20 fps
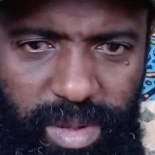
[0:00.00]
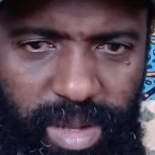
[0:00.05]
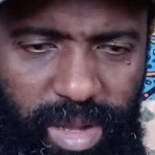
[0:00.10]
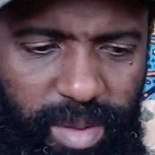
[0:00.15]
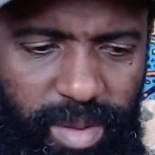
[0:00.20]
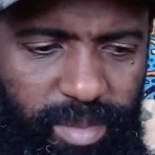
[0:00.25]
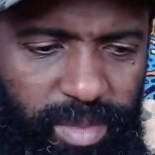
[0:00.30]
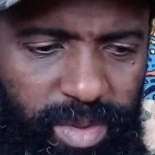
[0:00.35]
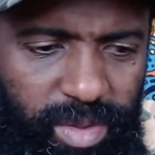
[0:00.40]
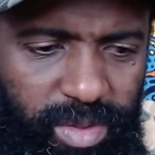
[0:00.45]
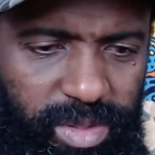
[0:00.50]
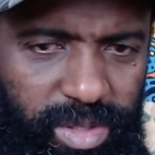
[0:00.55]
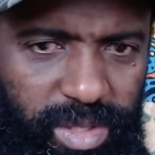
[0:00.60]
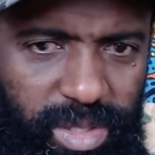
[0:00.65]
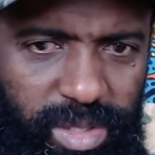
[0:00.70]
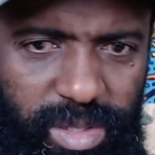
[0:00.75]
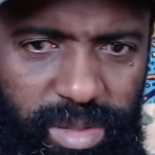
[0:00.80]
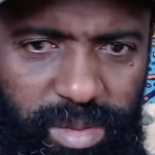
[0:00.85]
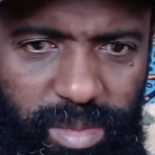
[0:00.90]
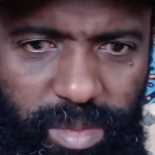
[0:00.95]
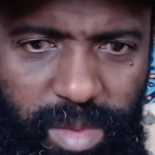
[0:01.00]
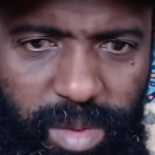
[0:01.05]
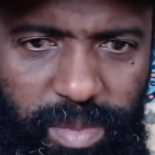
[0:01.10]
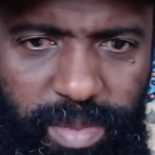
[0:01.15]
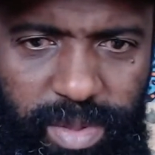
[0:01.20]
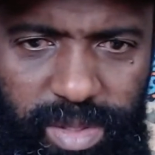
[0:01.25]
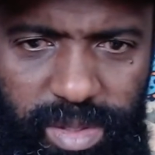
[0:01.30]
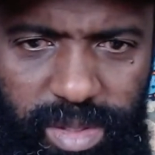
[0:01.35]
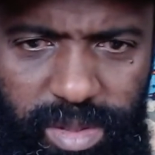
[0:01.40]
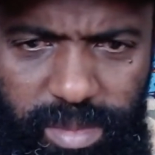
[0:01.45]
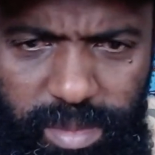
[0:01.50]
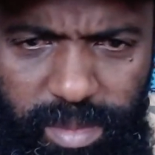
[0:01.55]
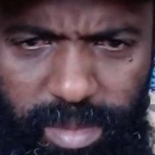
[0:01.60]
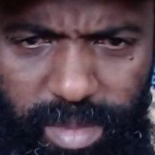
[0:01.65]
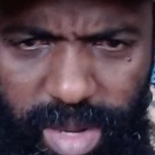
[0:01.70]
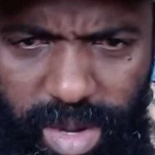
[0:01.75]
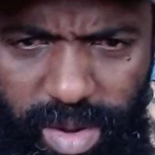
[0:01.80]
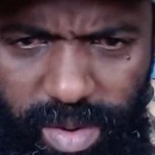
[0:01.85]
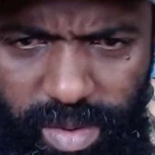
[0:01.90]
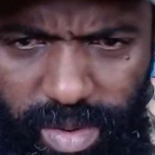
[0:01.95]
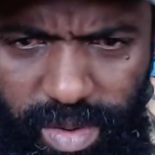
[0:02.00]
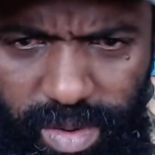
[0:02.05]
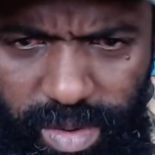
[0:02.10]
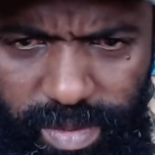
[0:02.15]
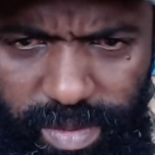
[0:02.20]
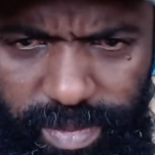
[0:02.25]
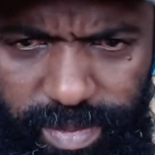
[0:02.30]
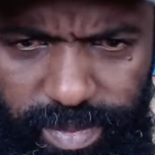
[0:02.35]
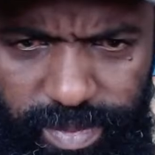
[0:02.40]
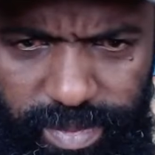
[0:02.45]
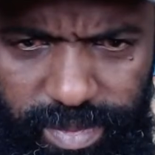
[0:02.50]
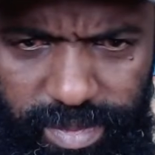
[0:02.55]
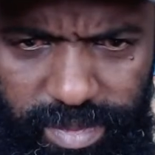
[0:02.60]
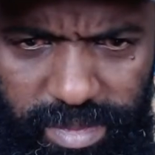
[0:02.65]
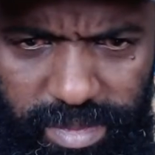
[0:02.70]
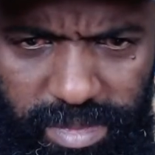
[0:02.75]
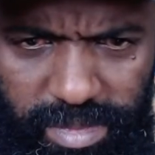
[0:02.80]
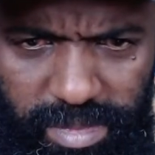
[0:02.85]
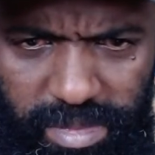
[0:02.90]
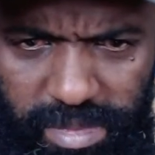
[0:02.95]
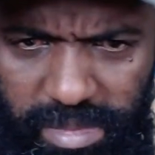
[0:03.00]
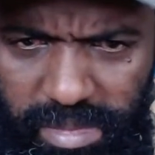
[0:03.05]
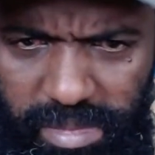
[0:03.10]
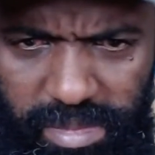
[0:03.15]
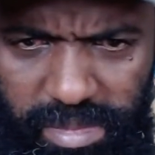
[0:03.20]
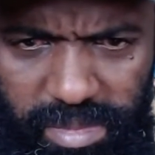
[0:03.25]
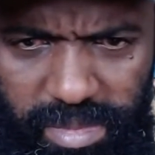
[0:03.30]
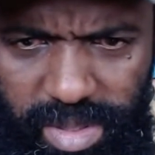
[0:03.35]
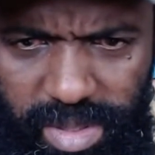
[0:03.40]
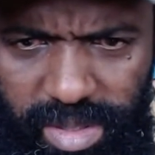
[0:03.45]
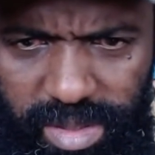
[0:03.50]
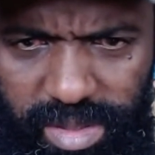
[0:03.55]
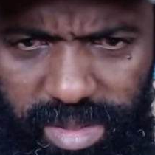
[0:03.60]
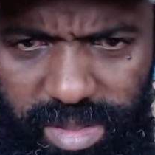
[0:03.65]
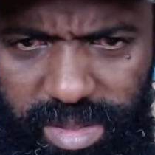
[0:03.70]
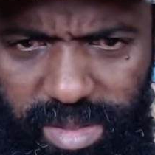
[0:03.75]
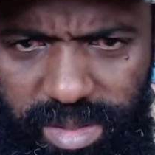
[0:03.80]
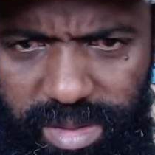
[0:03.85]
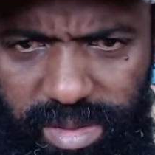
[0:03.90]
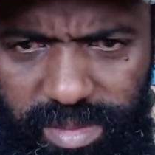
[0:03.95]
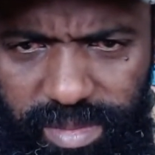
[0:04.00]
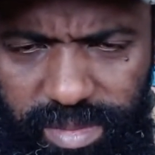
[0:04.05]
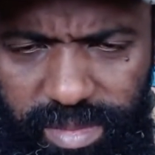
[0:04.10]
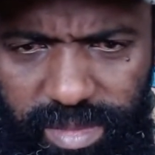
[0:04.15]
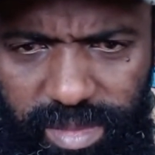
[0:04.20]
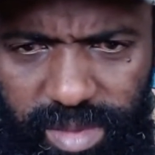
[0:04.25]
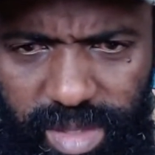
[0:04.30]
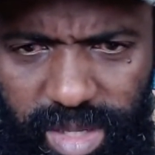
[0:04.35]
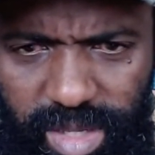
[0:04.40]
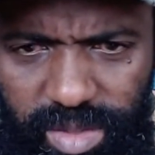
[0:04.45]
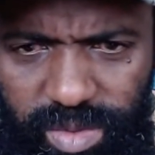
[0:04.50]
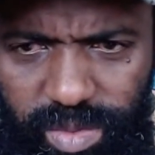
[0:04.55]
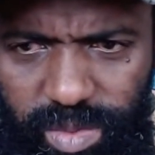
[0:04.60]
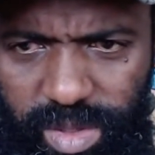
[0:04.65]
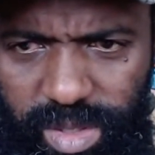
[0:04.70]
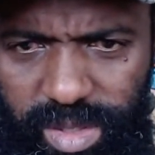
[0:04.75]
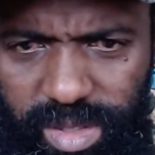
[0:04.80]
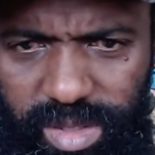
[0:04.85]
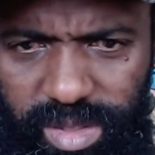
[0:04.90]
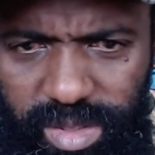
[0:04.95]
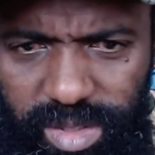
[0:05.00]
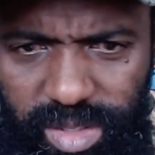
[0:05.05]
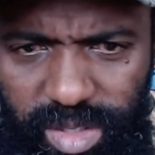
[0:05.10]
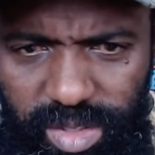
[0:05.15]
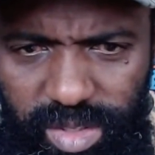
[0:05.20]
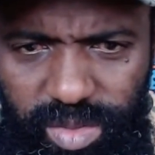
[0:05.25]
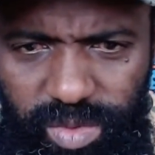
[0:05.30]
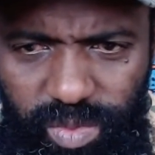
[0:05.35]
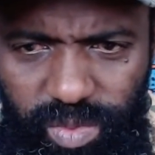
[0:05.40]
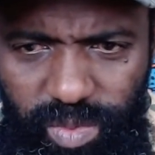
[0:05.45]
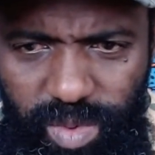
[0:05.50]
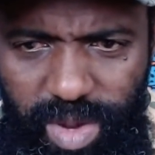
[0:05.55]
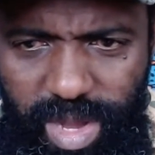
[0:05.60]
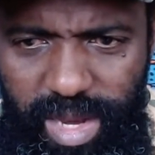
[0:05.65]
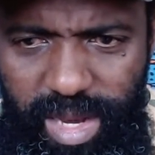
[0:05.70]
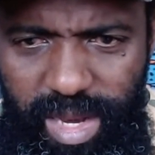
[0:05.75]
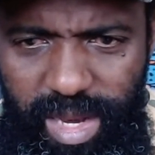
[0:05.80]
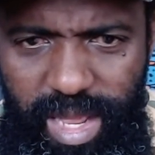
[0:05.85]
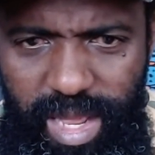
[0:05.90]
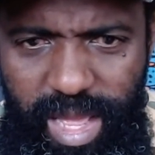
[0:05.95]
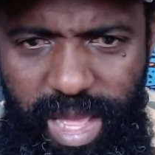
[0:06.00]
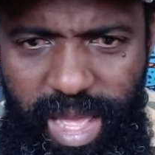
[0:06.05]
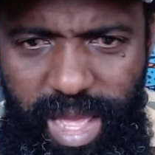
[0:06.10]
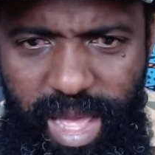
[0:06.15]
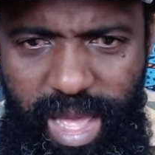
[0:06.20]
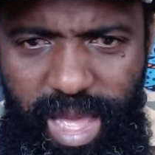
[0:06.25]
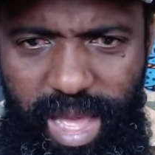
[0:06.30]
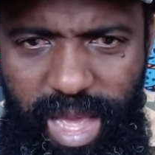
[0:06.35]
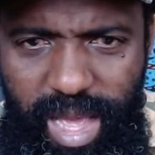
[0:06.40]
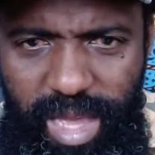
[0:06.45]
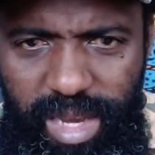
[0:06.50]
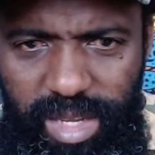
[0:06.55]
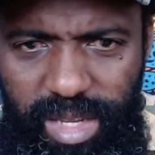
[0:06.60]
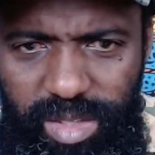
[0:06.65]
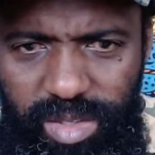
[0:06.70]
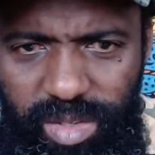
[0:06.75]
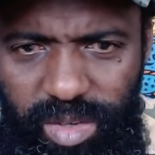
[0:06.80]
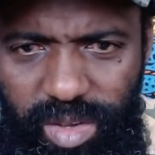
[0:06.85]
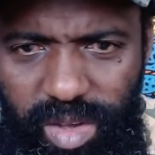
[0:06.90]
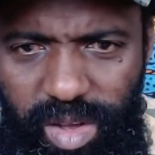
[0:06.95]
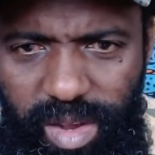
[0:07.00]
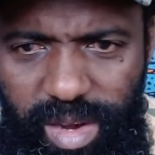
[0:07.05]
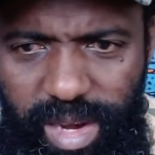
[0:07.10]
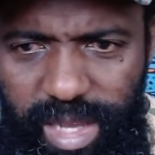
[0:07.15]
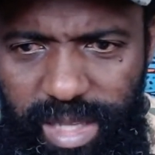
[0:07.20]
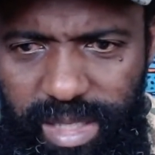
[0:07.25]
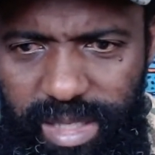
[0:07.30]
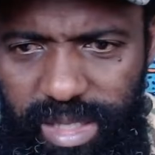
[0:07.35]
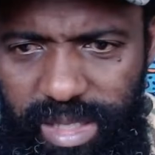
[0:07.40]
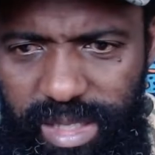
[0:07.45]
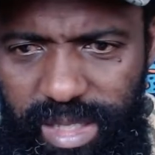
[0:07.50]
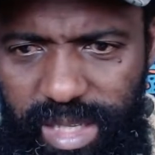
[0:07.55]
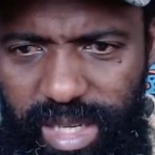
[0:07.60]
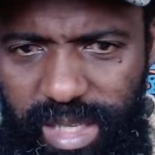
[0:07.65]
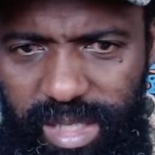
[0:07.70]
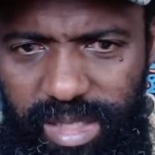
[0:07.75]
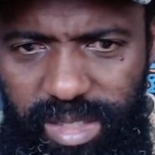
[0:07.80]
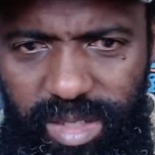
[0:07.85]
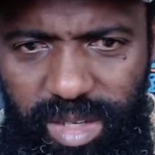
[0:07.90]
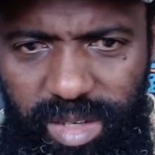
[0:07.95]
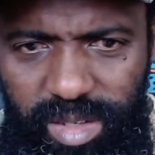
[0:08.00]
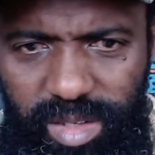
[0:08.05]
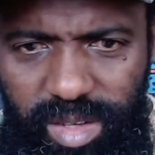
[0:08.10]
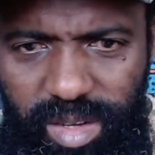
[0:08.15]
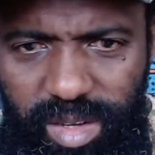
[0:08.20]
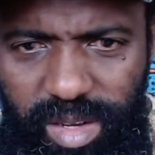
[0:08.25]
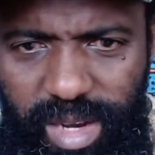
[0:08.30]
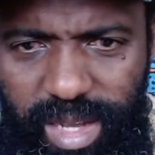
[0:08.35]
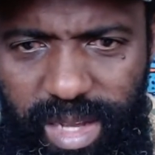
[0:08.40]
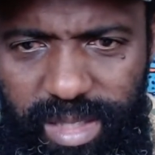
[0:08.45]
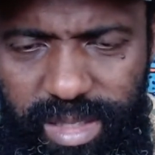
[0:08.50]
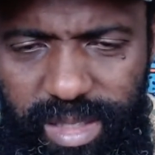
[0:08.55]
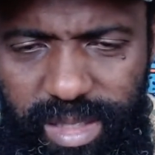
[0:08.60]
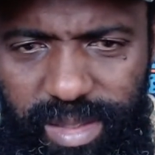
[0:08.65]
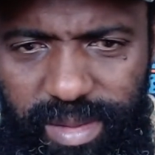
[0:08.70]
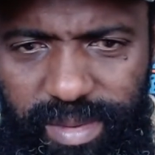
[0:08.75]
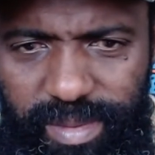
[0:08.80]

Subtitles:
I'm using Mobizon Miro, but guess what? Just when I need to connect it, it's not connecting.